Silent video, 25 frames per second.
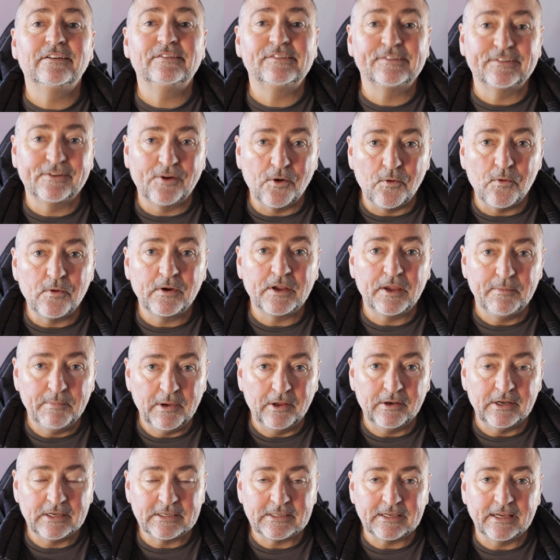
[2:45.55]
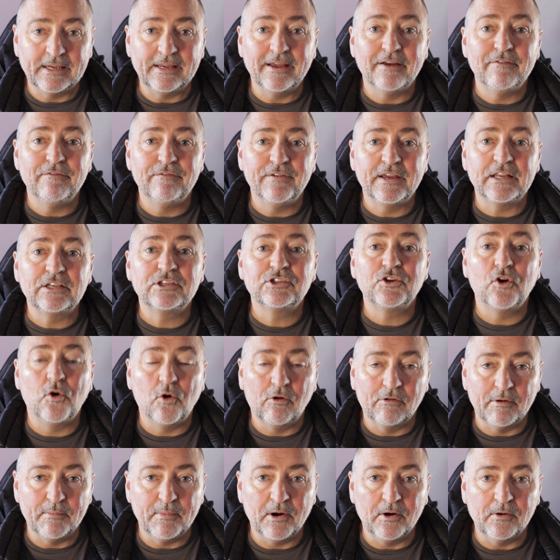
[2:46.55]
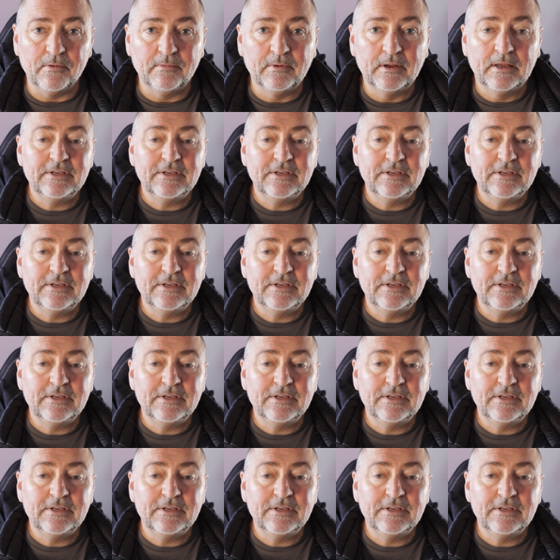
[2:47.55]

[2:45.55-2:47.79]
school community, Victorable.